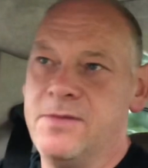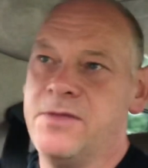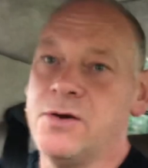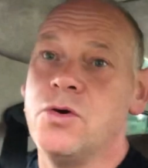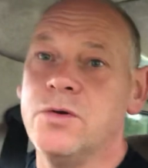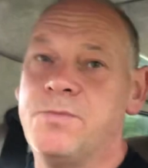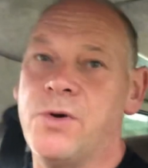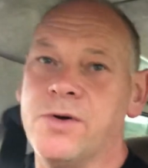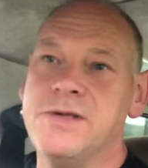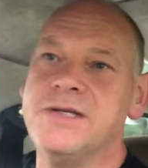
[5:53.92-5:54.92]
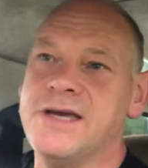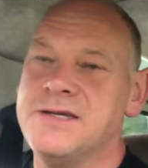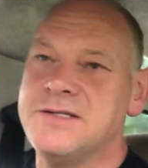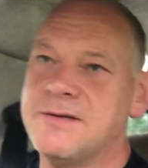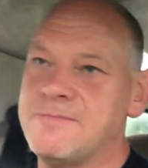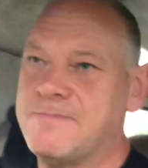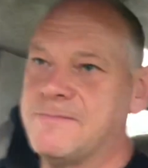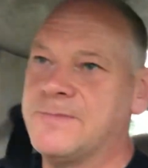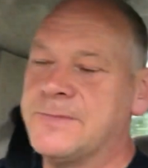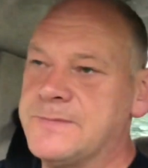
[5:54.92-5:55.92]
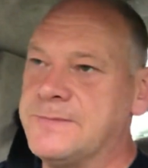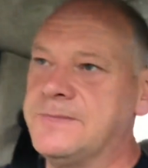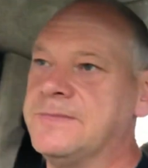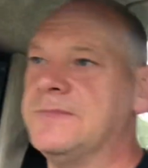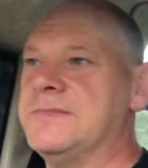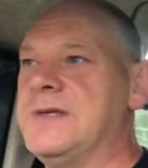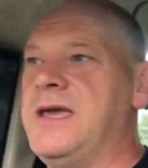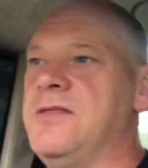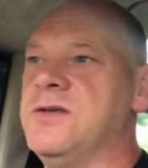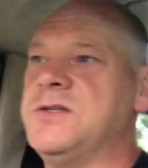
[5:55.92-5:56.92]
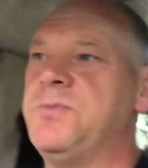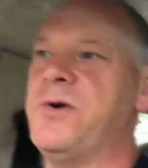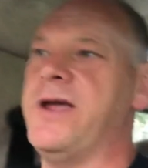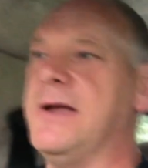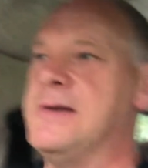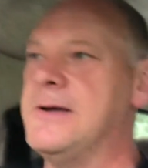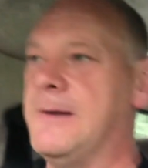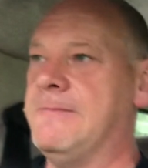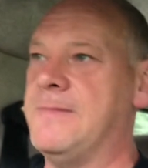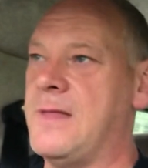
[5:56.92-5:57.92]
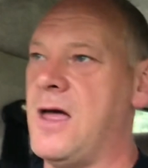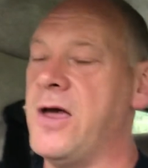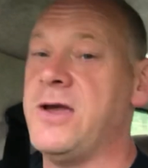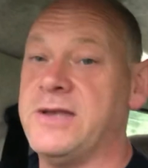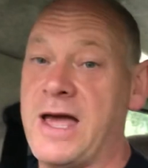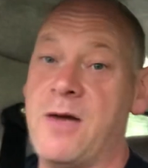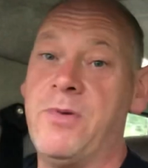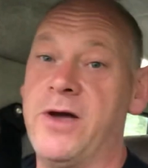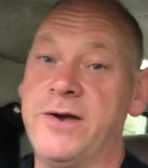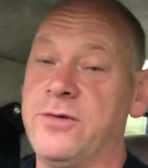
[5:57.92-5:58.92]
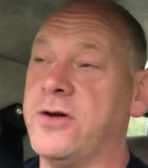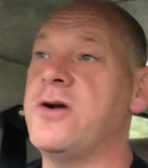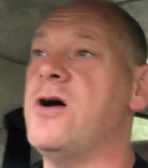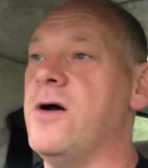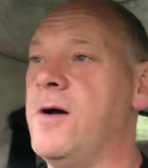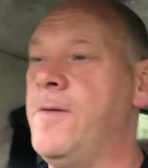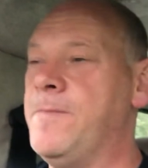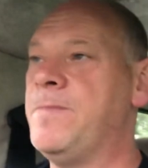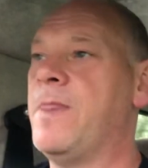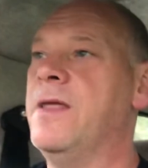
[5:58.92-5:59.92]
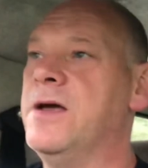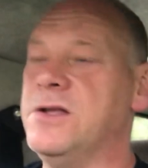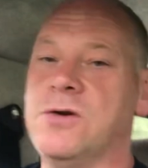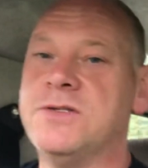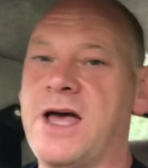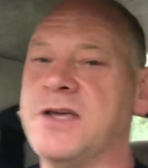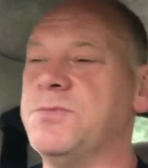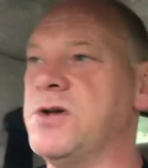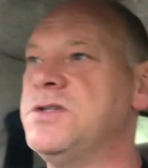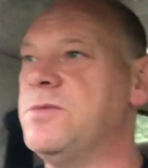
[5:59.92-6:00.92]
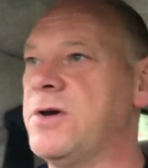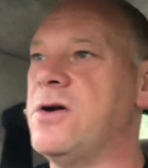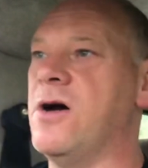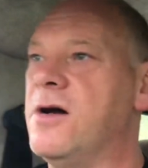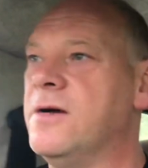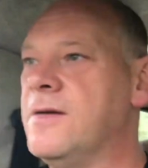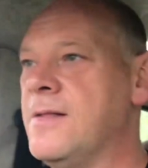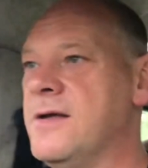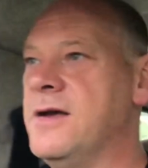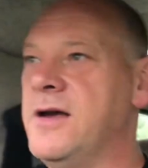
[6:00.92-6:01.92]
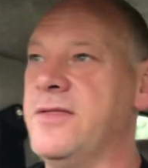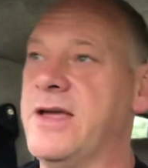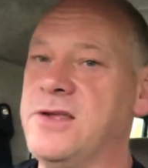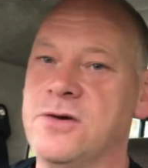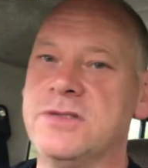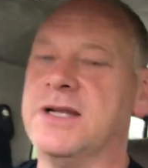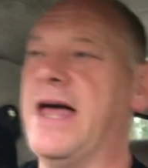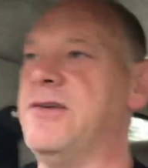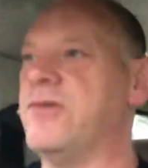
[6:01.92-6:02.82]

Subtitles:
The good point is, in the spring I can now buy another car and use that as my summer car, and then use the Land